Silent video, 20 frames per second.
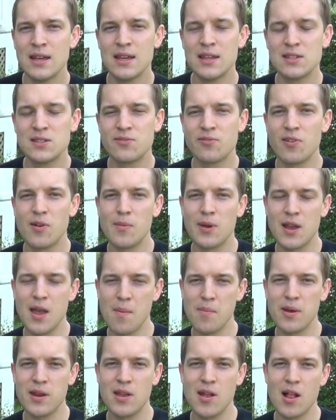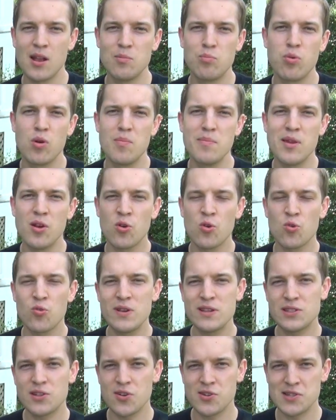is from a company called Premier
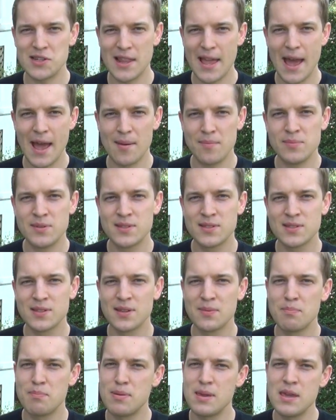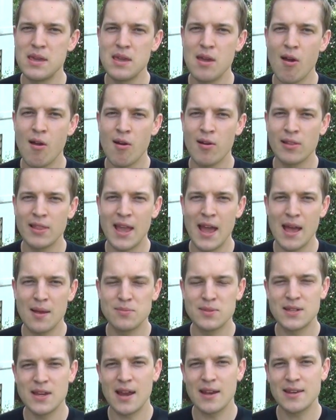Research Labs,
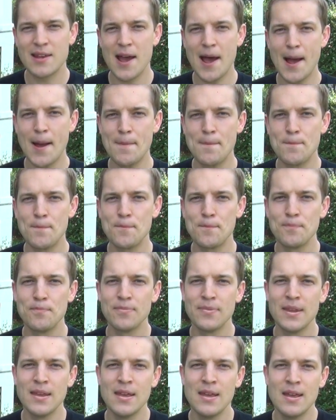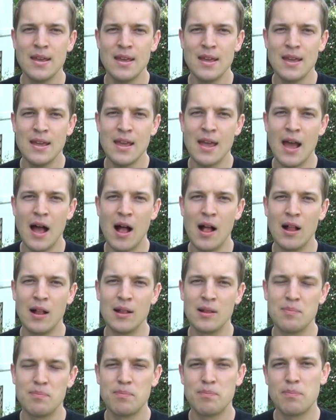prlabs.com.
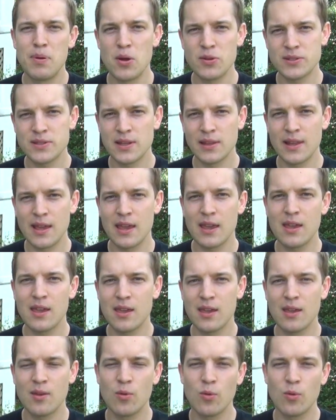I'll post a link,